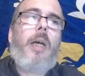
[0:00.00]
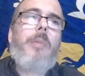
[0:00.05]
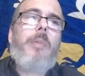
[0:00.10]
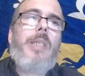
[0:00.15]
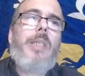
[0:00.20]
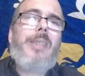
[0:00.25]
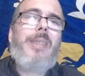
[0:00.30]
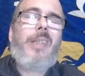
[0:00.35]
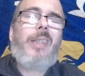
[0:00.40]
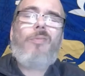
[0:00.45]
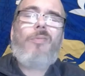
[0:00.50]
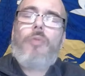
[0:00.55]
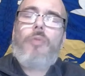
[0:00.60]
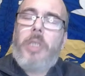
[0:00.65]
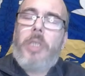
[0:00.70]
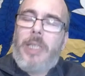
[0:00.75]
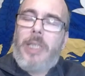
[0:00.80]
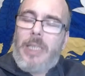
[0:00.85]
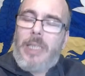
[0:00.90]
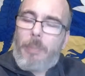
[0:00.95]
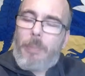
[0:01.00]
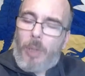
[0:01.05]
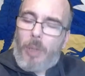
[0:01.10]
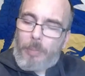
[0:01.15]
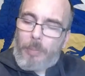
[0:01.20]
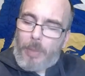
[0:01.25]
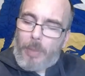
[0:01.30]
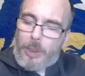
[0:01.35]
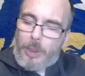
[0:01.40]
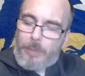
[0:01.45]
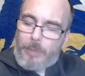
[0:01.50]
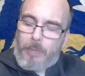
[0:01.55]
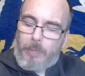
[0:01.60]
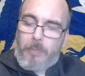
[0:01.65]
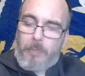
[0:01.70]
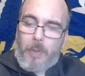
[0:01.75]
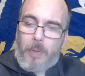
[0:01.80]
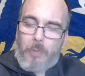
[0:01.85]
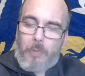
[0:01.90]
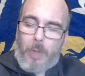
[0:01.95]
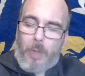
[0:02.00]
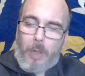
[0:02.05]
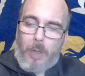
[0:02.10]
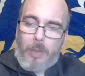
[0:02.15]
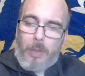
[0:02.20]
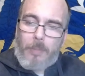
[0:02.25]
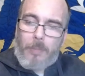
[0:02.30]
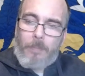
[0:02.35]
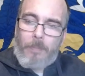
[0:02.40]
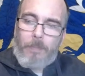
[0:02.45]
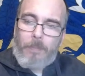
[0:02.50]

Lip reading: He didn't really put much of a foot wrong.